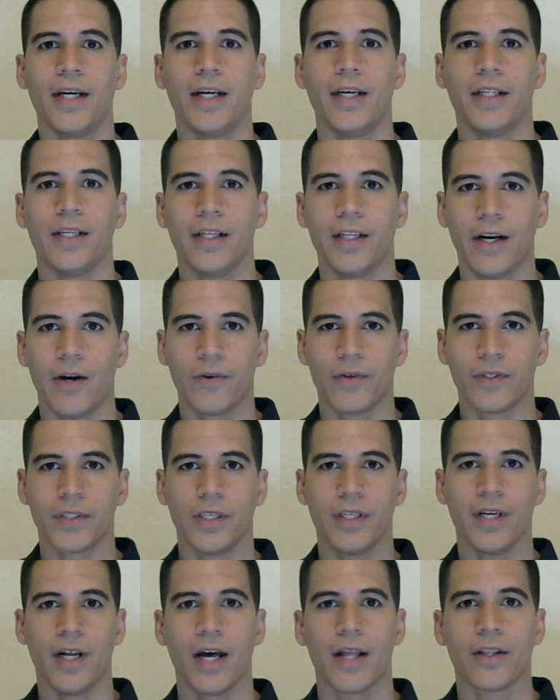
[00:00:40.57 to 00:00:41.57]
And then there was
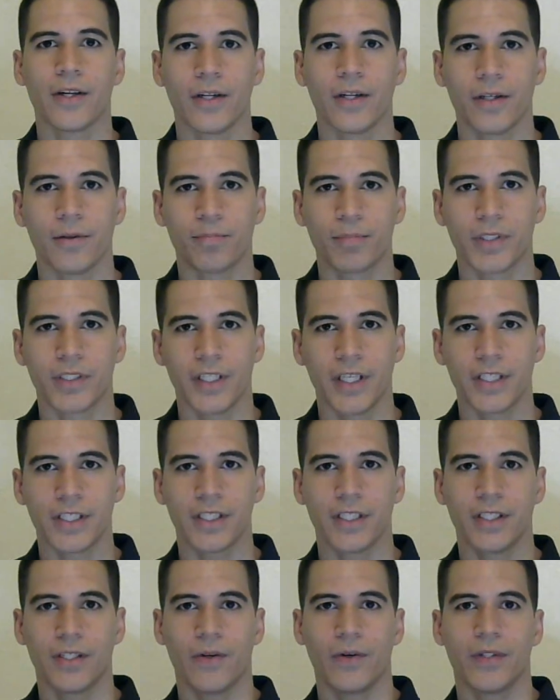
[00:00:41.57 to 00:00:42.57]
another
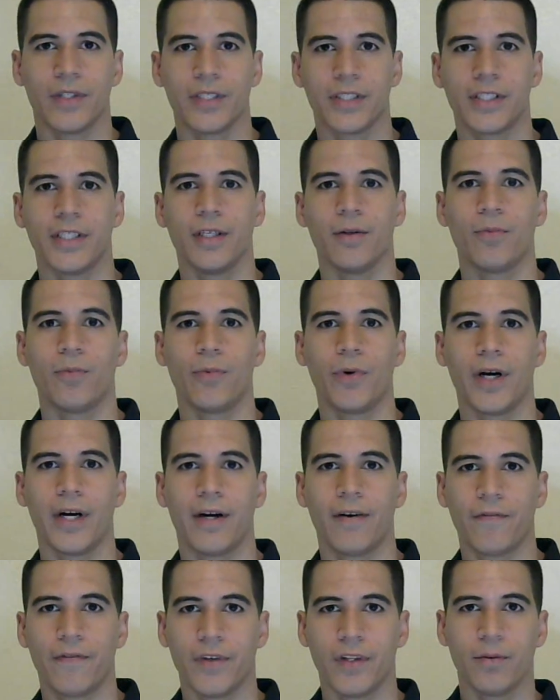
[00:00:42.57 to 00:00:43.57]
position on the ship where
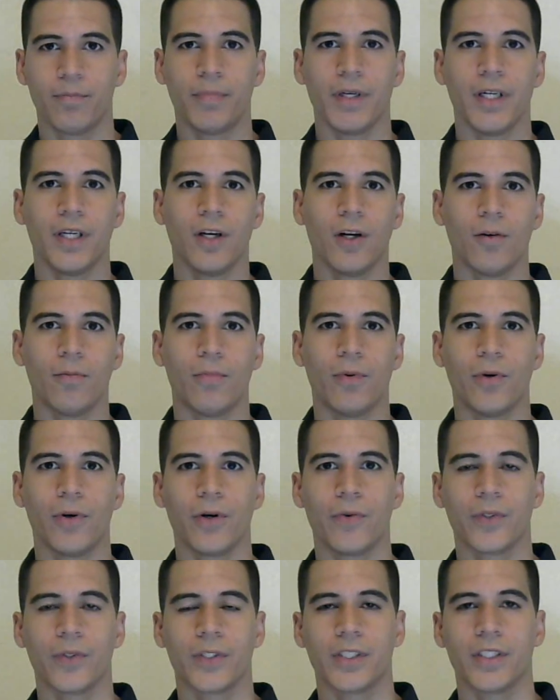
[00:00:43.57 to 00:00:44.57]
a Filipino boy
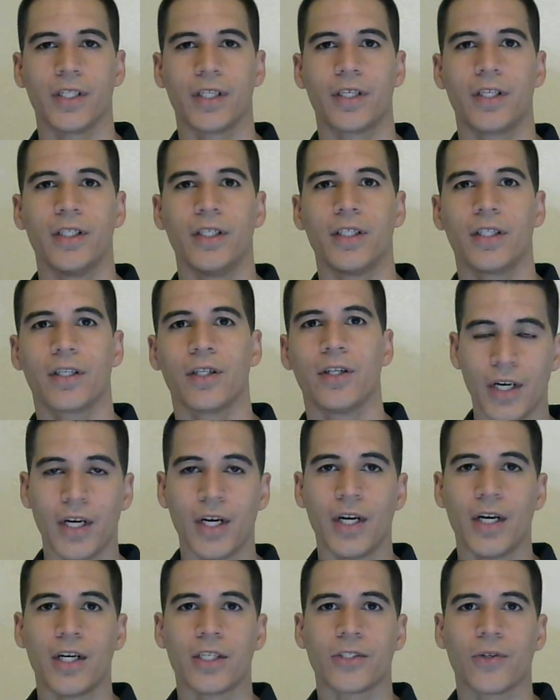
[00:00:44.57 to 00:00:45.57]
was the cook.
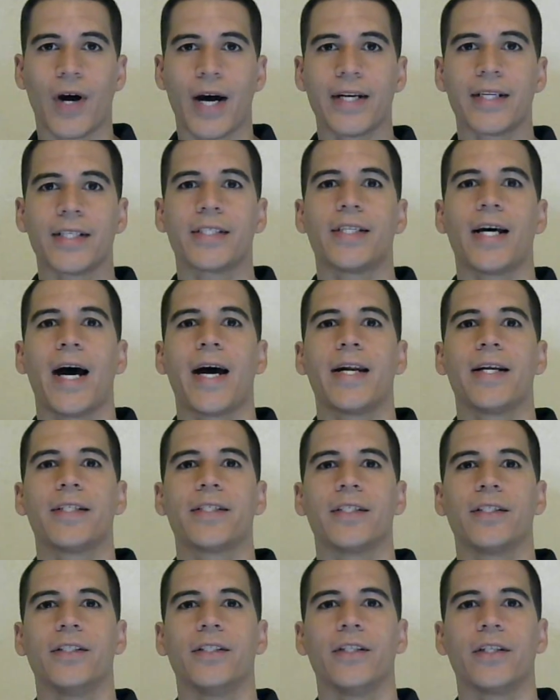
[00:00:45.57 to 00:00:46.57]
So I decided
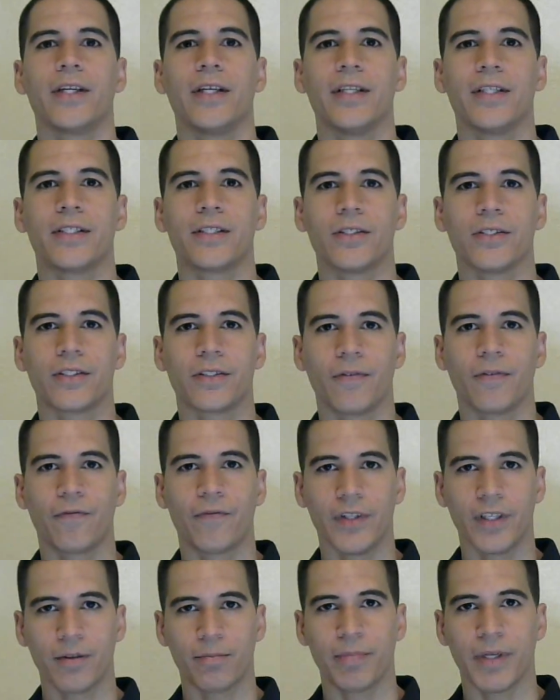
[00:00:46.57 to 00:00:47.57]
to look into some
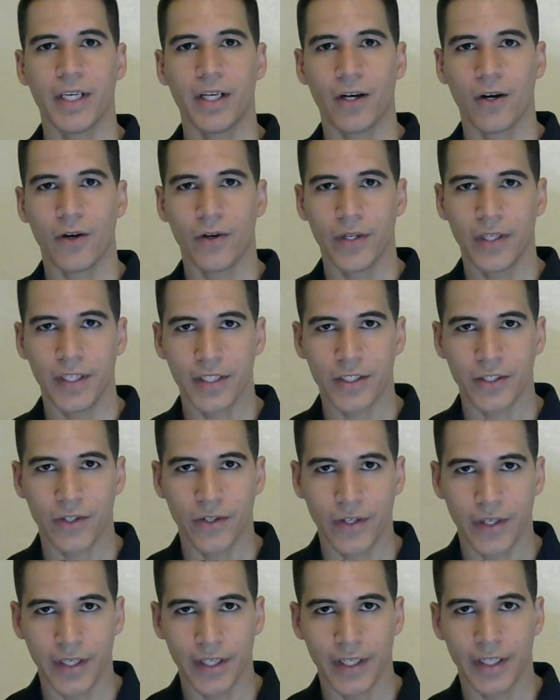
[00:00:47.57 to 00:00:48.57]
Filipino
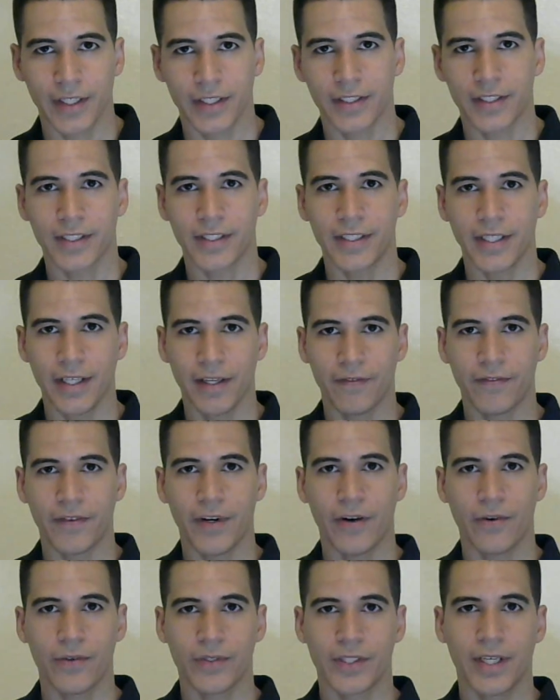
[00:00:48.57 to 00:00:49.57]
history to see if
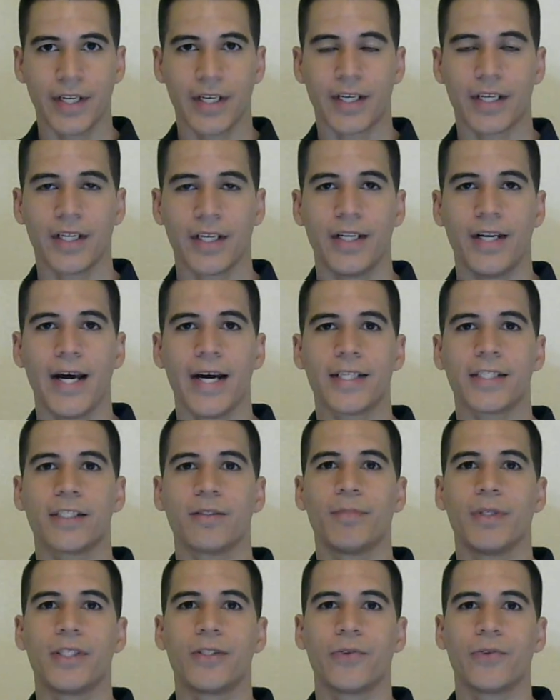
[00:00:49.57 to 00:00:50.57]
there was any
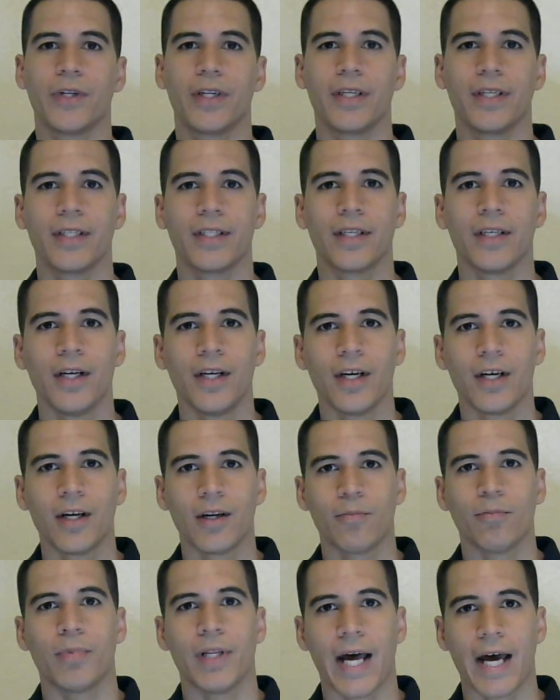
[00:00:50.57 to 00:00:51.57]
connection between
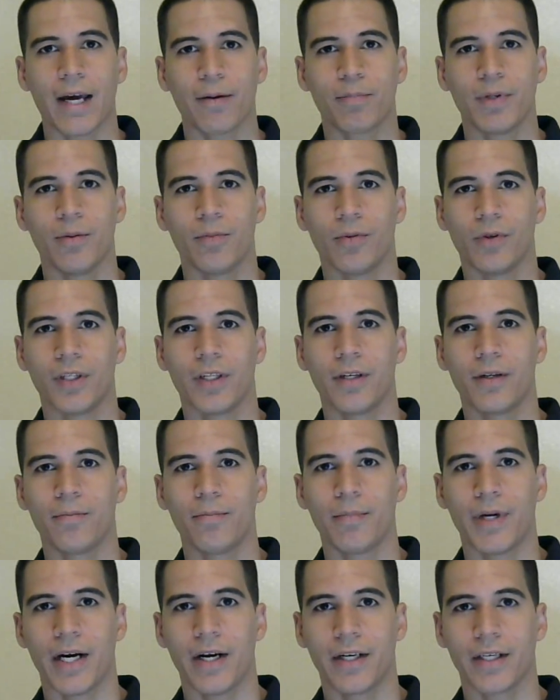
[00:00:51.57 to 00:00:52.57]
Black people in
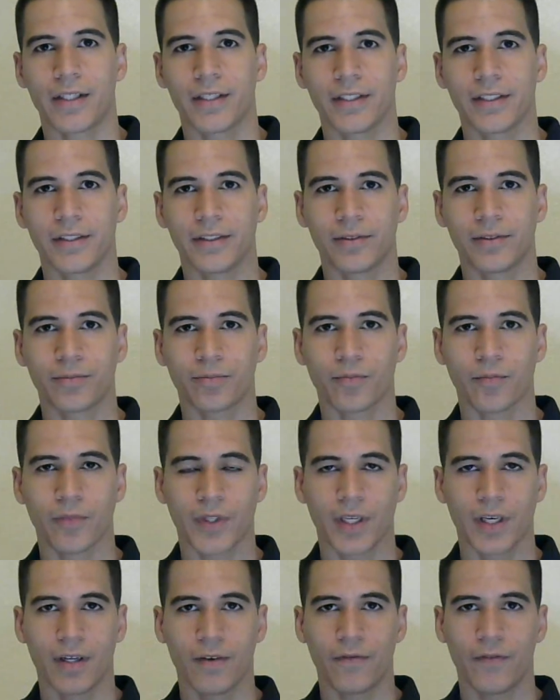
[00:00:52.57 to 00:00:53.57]
America
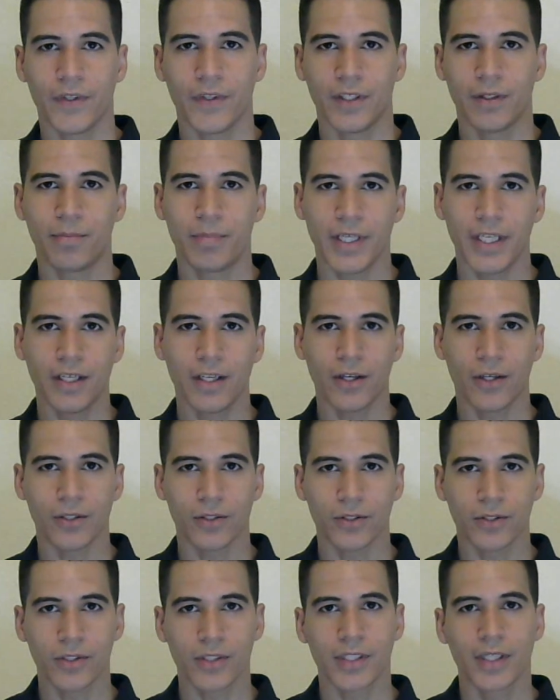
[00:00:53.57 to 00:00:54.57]
and
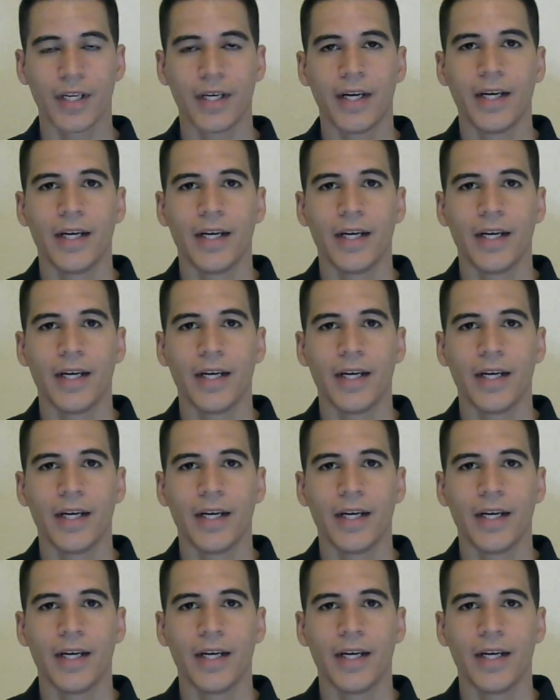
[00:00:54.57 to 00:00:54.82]
Filipinos.